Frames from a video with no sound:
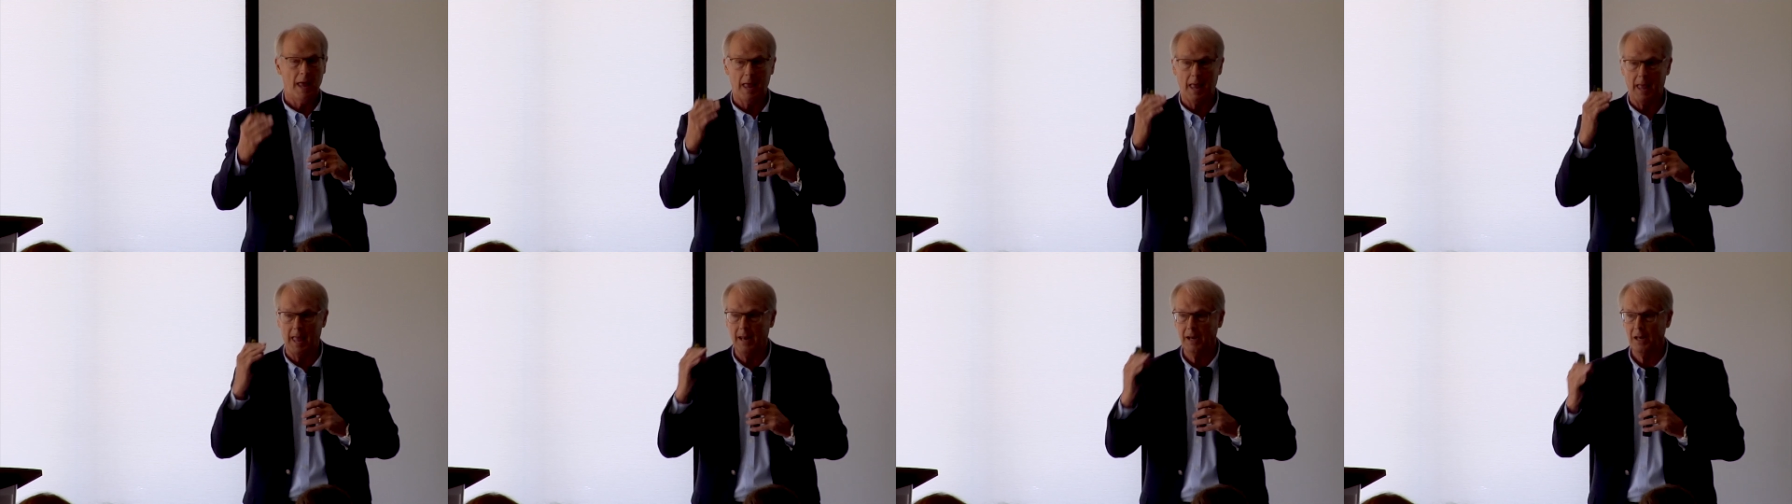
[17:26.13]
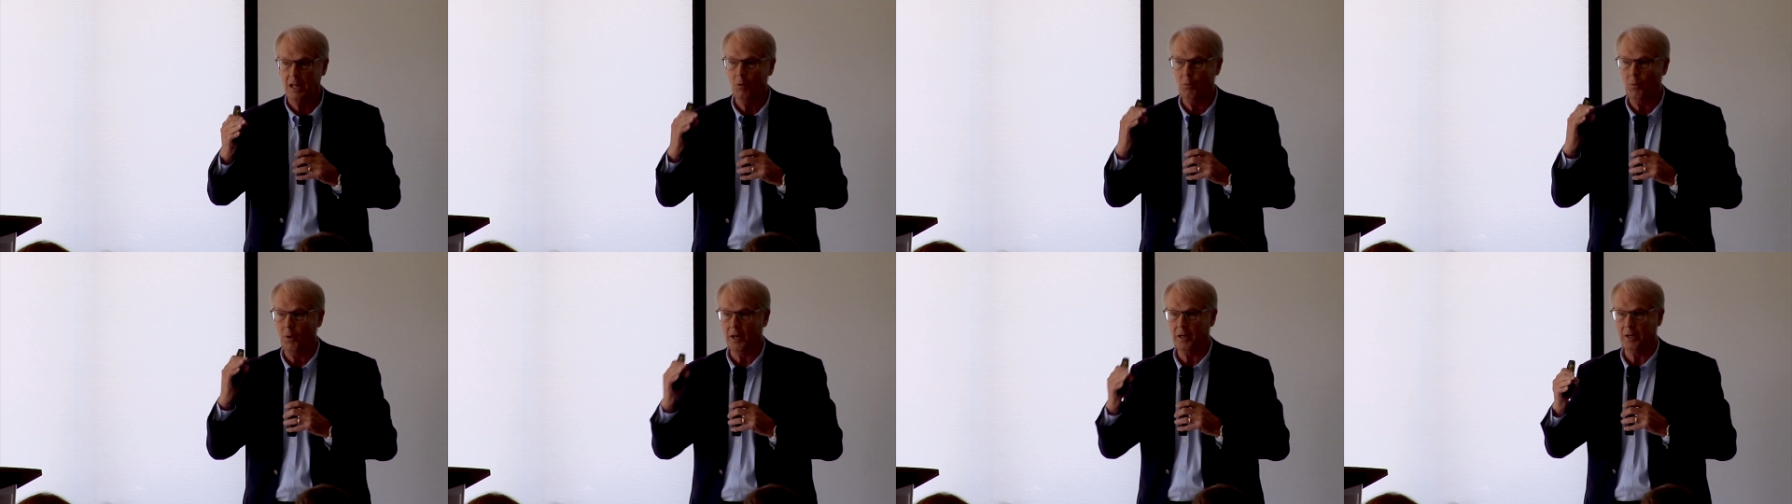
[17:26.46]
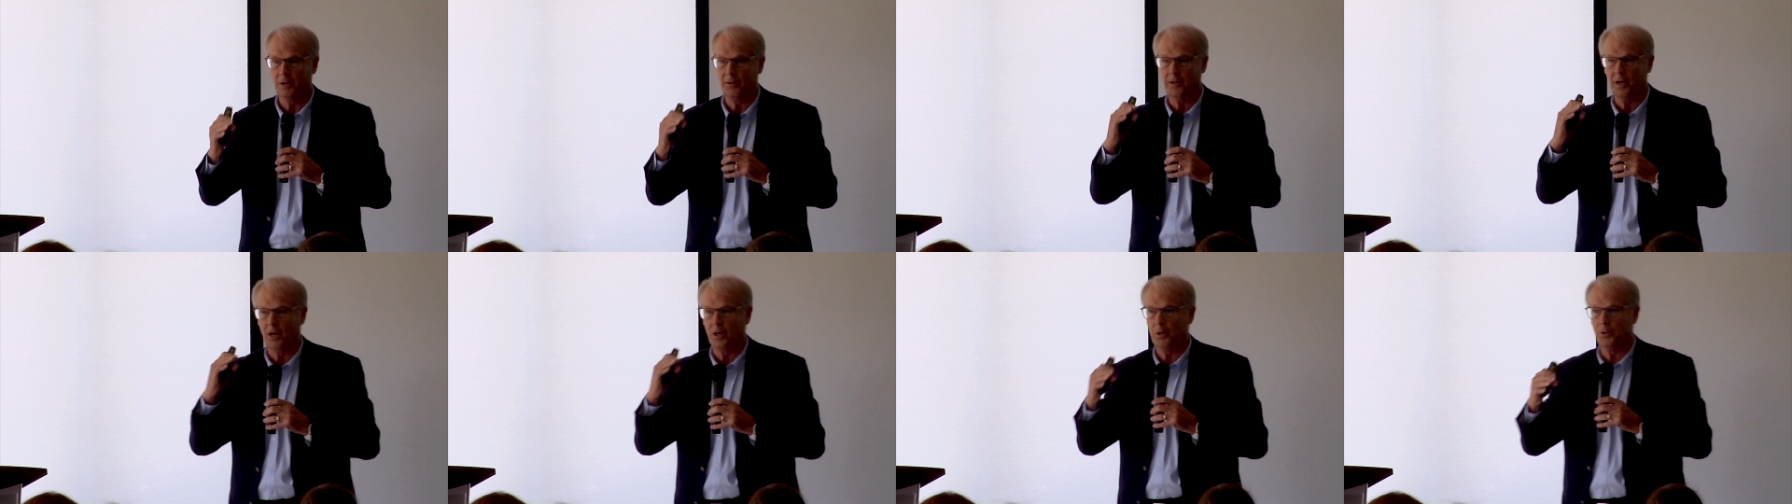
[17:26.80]
Any one
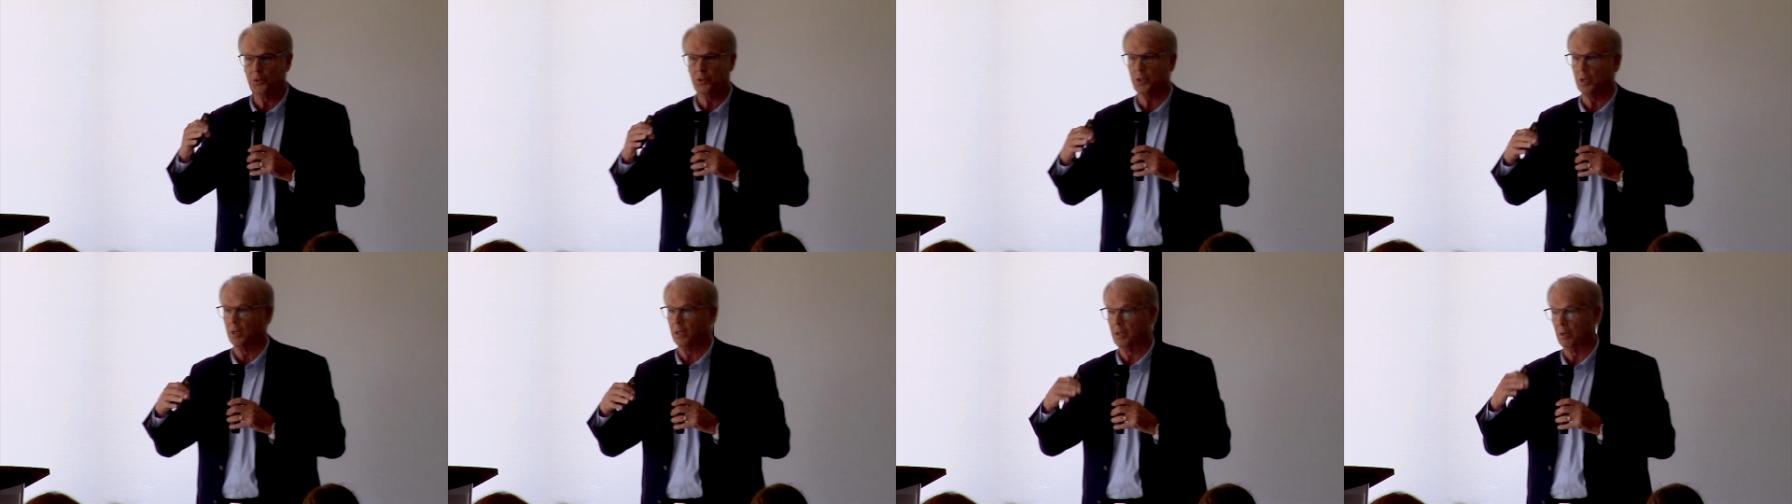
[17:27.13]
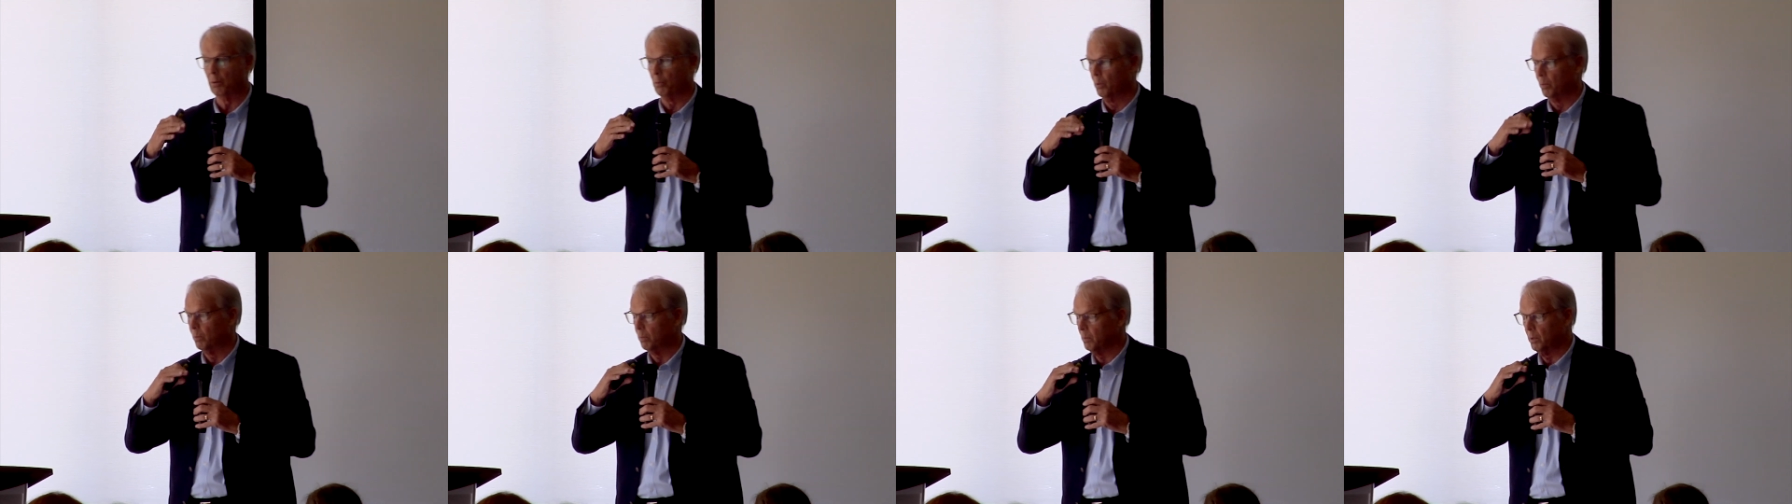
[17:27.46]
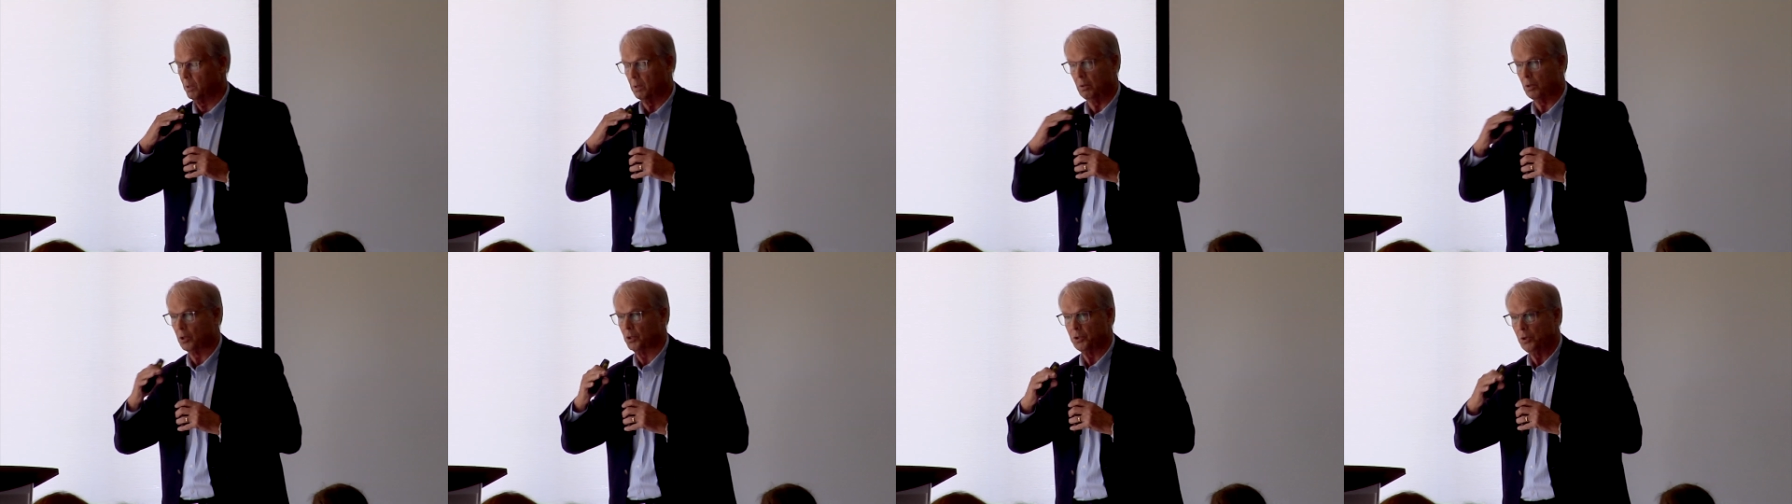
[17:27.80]
of those could,
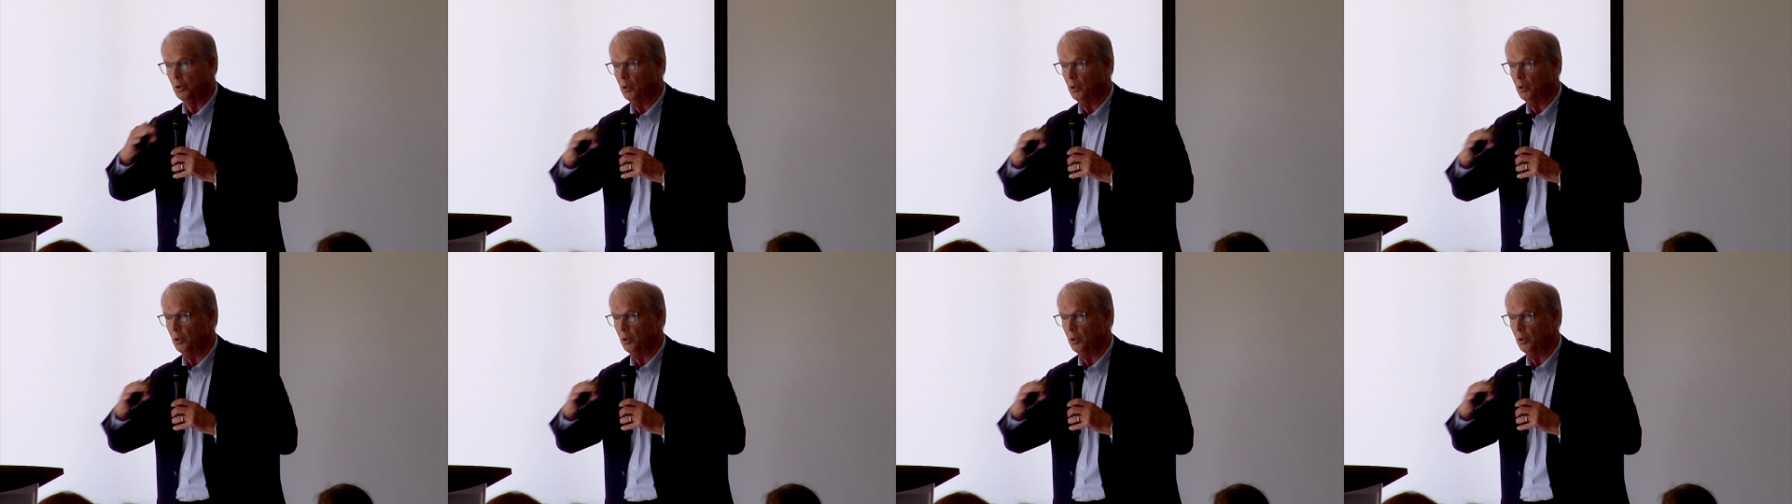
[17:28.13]
because